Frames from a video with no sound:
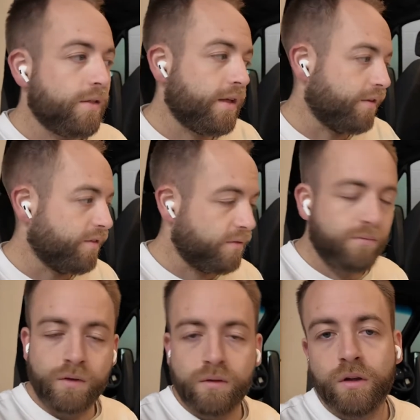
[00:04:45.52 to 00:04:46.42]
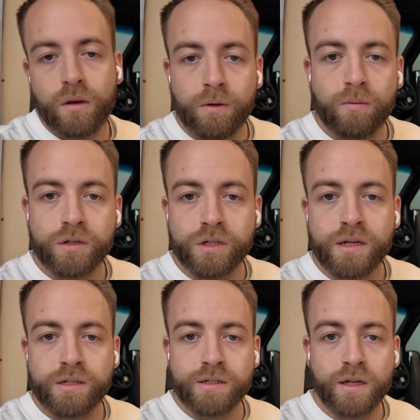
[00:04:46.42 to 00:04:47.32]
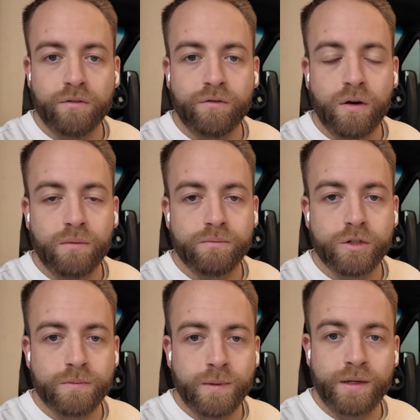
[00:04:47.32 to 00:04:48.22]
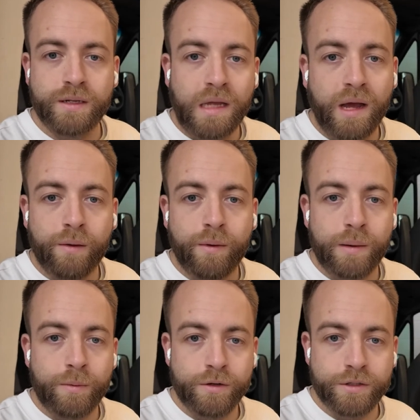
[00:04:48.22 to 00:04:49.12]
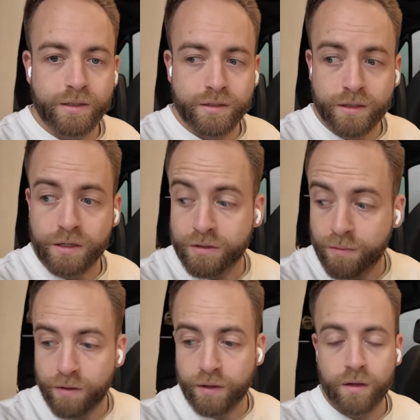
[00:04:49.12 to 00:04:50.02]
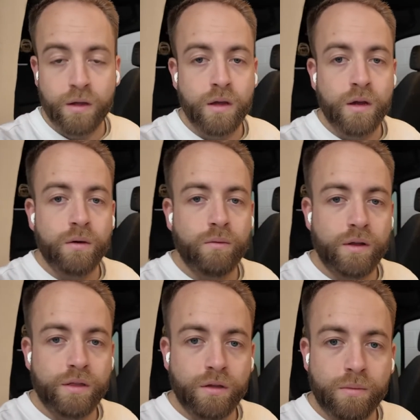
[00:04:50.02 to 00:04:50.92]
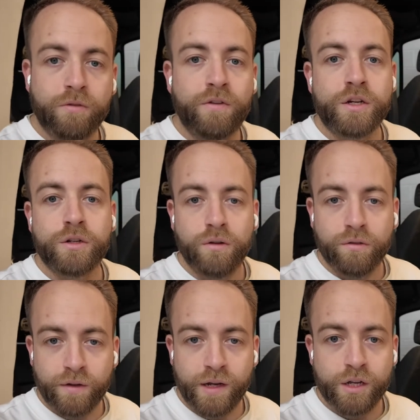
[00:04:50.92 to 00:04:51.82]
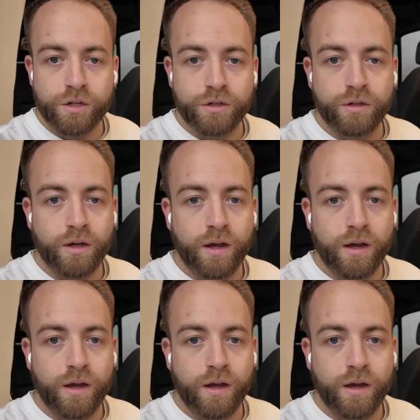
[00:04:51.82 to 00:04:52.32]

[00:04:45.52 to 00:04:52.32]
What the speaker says: that's going to be what changes it from just being a DIY project to something with a professional finish,